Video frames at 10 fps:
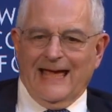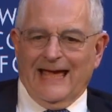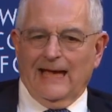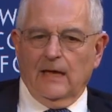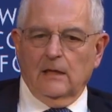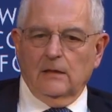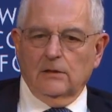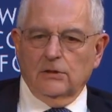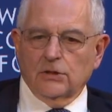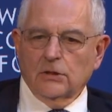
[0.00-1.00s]

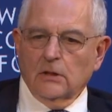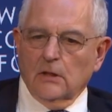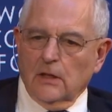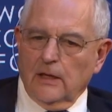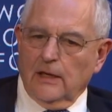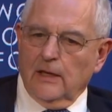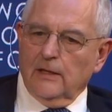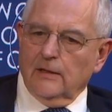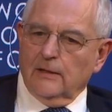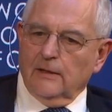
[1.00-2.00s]
and
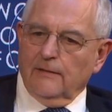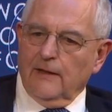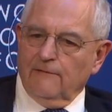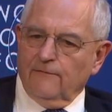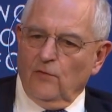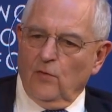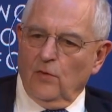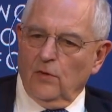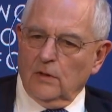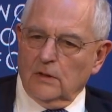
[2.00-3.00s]
that
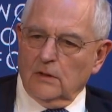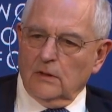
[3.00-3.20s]
therefore